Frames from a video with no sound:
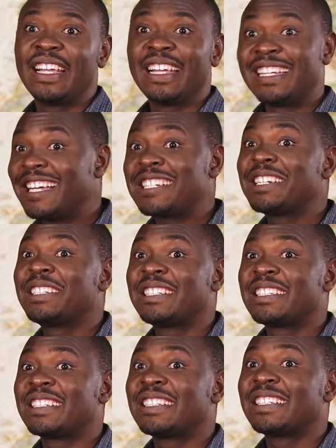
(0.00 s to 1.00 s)
It
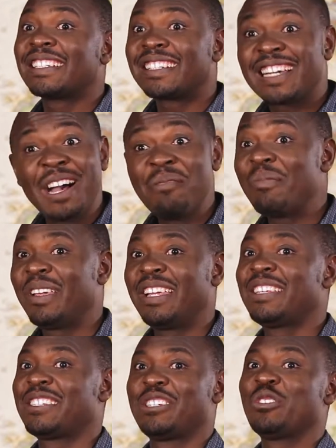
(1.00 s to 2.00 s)
doesn't come
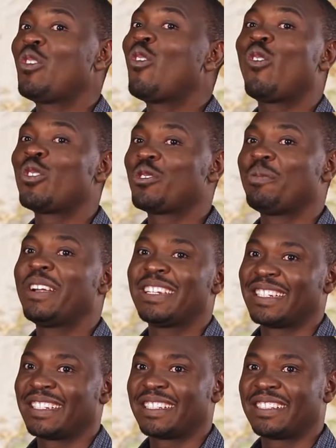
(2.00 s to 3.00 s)
easy or
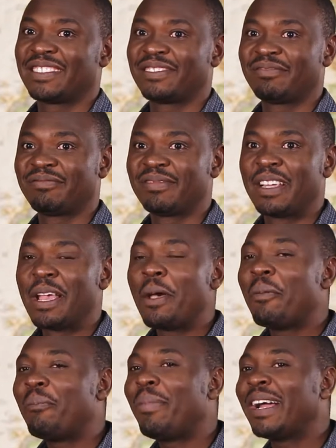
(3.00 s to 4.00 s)
automatic,
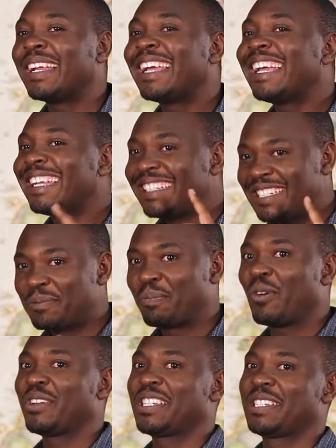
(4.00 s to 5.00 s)
but it's
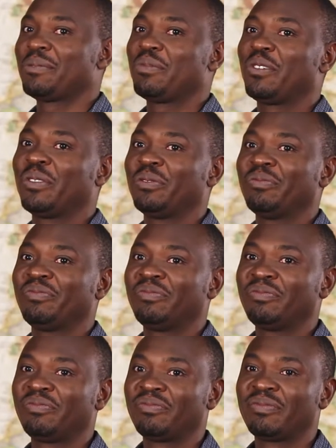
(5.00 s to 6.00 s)
possible.
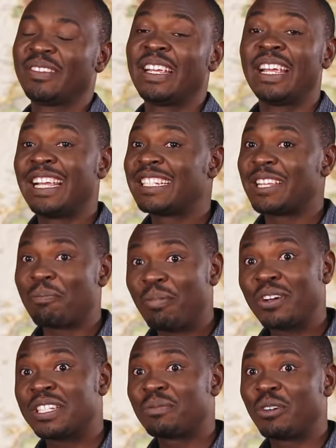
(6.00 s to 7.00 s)
It's a
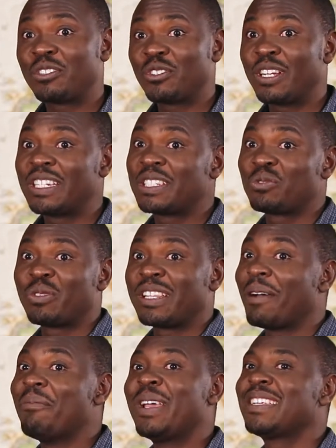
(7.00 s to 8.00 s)
possible choice
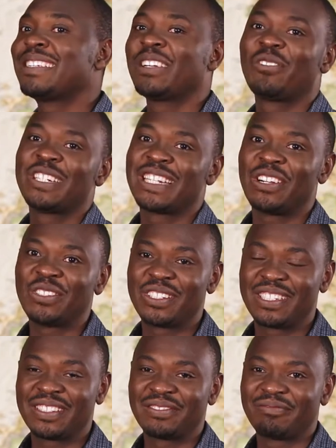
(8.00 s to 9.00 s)
with amazing
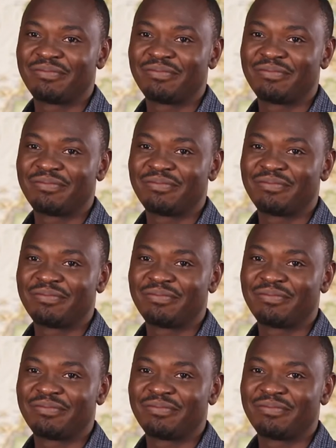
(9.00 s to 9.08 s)
results.